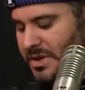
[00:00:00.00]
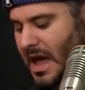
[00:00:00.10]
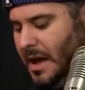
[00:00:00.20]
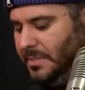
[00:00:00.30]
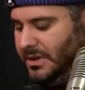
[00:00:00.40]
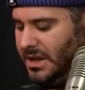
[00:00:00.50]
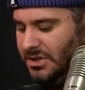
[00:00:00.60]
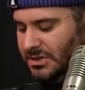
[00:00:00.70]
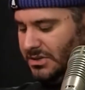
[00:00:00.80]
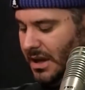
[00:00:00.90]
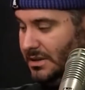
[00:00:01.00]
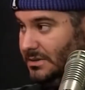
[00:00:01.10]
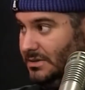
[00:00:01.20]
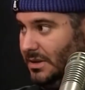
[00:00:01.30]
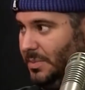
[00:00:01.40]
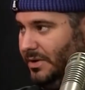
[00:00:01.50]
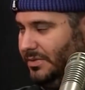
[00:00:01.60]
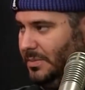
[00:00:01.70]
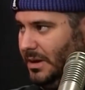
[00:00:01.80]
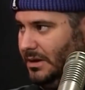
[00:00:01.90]
But the application's nice. It's
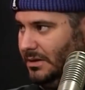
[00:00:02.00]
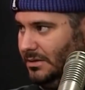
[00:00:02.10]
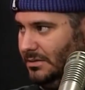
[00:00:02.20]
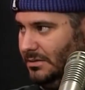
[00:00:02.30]
like puffy